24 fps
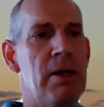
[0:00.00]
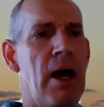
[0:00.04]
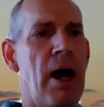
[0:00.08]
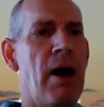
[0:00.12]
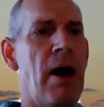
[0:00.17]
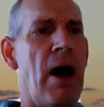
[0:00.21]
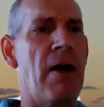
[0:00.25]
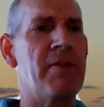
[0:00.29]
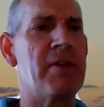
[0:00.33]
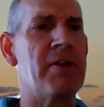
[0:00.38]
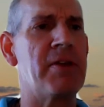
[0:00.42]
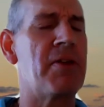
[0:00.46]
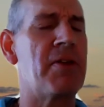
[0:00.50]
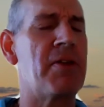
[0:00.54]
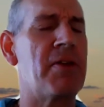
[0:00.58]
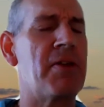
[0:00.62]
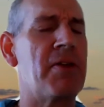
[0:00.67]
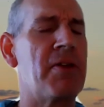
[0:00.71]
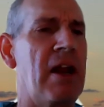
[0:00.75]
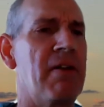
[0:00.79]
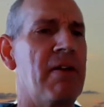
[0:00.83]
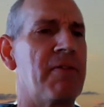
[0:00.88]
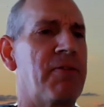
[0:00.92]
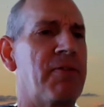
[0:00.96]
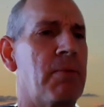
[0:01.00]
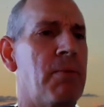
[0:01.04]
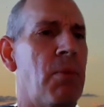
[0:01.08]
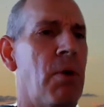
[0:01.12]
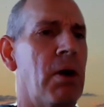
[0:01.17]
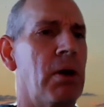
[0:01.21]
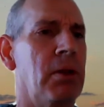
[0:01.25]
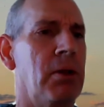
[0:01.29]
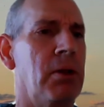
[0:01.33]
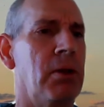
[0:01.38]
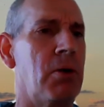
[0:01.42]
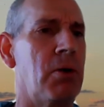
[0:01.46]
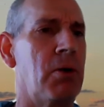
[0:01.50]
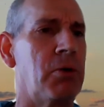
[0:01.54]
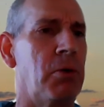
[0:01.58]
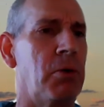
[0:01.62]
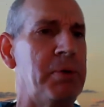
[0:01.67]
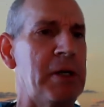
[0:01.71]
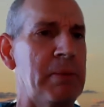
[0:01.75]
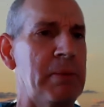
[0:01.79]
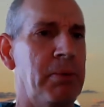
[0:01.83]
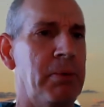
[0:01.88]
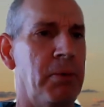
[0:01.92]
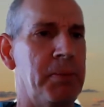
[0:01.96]
Now, on the other side of it, for more
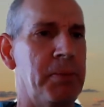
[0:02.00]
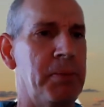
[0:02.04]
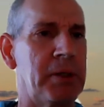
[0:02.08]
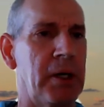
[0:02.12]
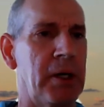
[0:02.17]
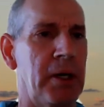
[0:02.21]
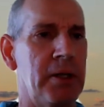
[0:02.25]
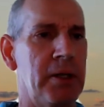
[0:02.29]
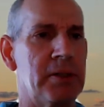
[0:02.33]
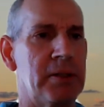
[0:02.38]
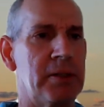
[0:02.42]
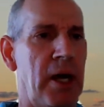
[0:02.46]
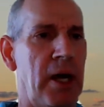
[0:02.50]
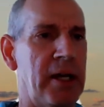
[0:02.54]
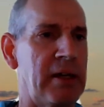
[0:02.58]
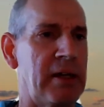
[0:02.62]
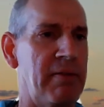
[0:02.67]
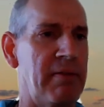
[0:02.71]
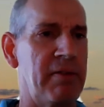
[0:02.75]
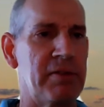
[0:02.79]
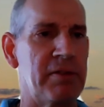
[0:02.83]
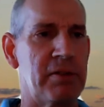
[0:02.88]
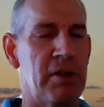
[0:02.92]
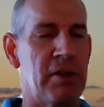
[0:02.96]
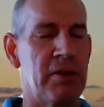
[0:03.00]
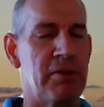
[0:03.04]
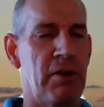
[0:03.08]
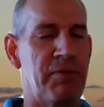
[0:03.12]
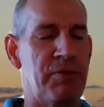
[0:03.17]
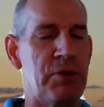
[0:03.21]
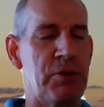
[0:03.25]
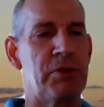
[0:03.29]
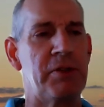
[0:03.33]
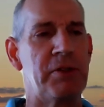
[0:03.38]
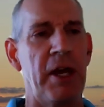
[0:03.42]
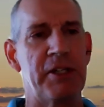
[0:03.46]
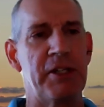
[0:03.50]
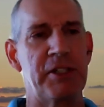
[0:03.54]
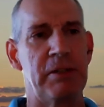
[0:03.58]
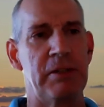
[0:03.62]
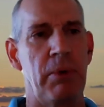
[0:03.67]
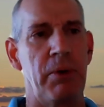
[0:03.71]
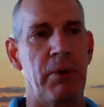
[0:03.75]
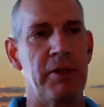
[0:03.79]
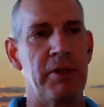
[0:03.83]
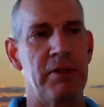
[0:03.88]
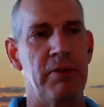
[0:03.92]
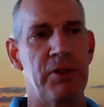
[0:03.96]
local people, because I give a few
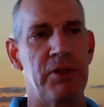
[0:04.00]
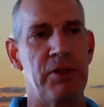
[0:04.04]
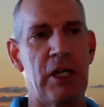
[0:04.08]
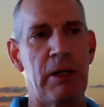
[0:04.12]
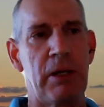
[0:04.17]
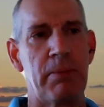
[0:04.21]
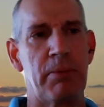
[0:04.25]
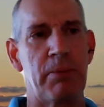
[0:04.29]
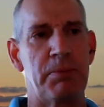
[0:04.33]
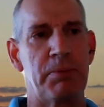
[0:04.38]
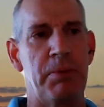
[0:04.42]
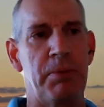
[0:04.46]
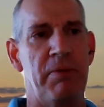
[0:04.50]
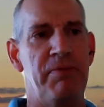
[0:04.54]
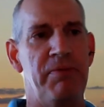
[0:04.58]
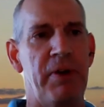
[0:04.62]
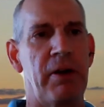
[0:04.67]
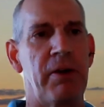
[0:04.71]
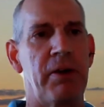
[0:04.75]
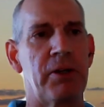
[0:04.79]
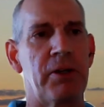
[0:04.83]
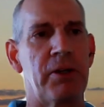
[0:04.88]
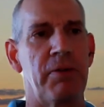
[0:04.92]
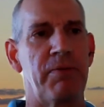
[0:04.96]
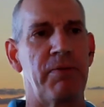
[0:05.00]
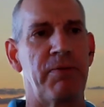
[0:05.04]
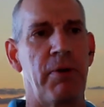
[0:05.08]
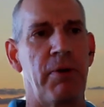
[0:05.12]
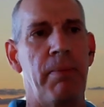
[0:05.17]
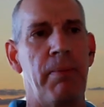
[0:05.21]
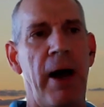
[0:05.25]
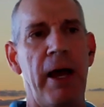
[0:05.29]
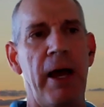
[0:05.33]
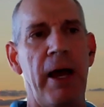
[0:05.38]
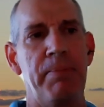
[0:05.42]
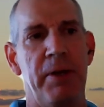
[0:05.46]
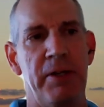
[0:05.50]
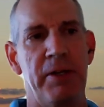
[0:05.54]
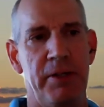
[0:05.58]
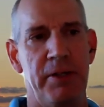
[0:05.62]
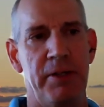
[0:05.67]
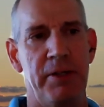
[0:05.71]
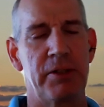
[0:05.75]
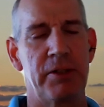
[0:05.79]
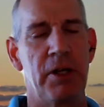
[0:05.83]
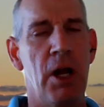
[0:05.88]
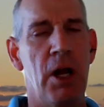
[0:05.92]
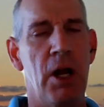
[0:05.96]
testimonies, and the chamber has been very good for my
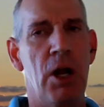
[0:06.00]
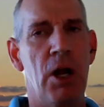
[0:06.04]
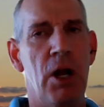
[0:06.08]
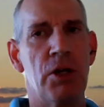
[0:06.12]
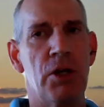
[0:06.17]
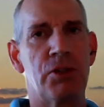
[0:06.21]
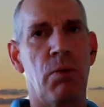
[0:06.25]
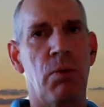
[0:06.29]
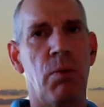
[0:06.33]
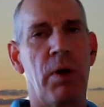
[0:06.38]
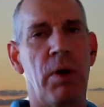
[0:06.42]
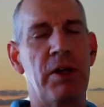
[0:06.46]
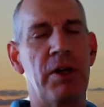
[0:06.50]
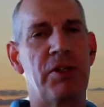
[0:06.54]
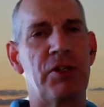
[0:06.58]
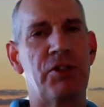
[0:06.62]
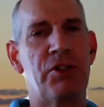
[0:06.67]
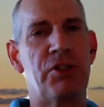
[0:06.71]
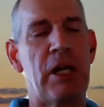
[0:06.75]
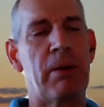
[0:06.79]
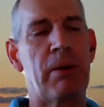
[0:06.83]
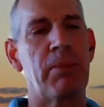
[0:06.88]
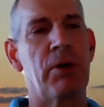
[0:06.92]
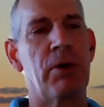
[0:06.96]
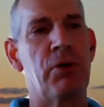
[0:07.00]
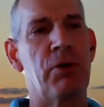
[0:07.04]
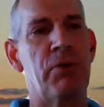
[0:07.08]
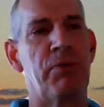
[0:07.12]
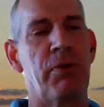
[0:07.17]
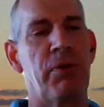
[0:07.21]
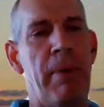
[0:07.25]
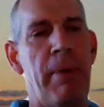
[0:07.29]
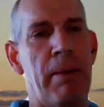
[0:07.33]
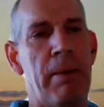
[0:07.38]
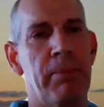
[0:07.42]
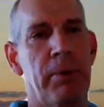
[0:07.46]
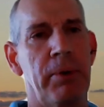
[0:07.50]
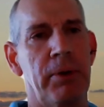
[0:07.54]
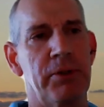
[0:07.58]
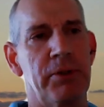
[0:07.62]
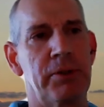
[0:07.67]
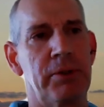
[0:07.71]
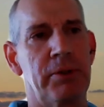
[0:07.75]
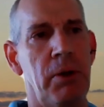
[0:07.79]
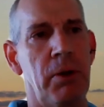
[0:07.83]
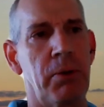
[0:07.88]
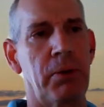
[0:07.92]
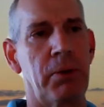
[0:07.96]
business. So what does the chamber do for
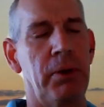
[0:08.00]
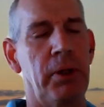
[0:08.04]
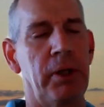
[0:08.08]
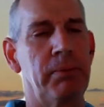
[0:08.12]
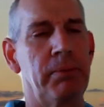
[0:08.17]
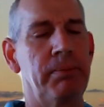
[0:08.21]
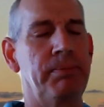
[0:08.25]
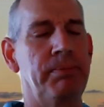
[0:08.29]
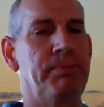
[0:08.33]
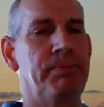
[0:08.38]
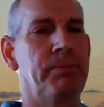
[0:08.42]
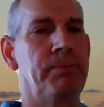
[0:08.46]
members locally?